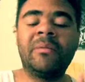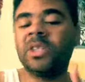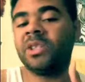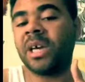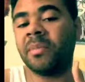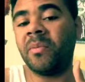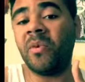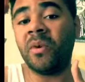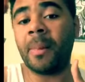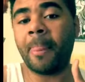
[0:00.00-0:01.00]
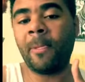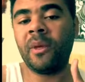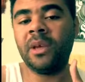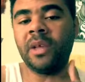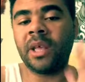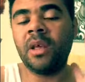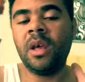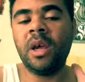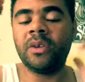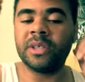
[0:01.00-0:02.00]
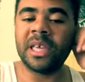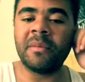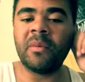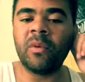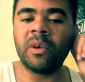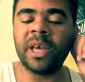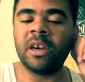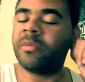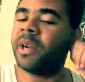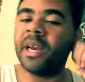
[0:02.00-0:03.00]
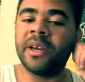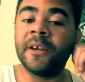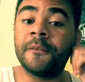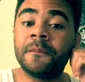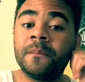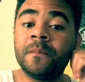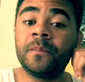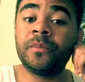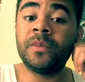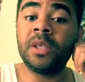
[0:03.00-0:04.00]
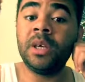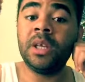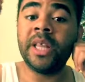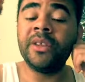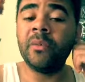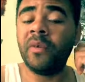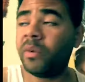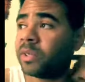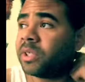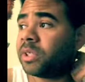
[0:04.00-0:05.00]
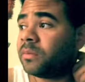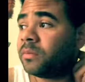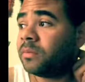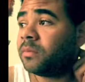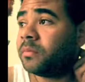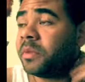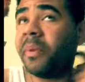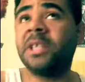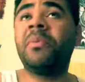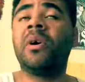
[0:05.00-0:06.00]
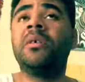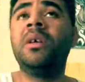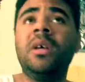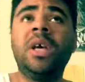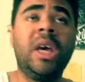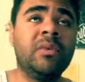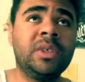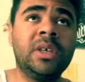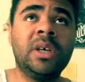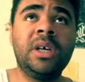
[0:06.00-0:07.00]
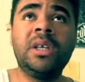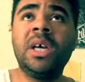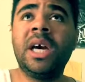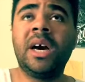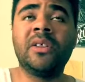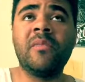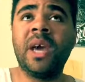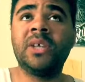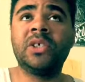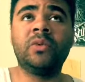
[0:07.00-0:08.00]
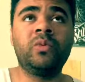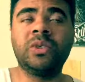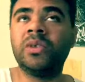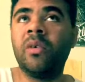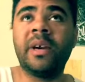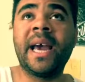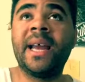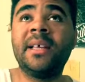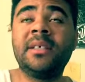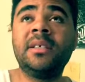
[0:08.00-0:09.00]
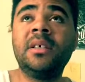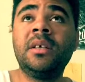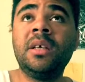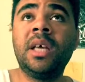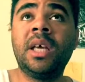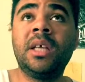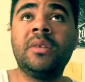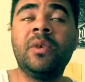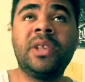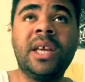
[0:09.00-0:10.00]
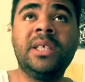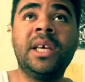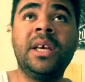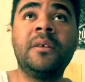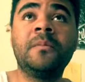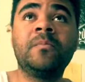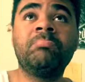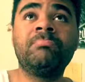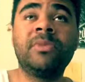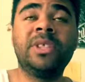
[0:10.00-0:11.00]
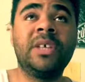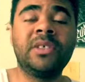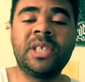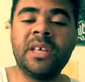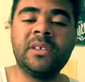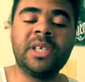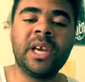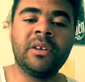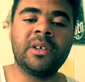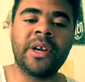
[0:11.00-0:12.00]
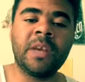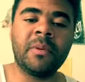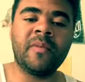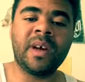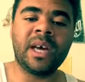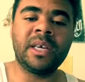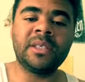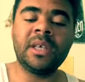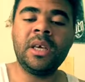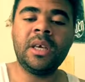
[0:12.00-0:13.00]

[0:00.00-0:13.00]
not much time to mourn. You're like, there's a time to mourn later, but not now. The end of the movie was the best part. It was good, how the Meg just was going at it, and what they did, and Jason Statham's character, how he improvised,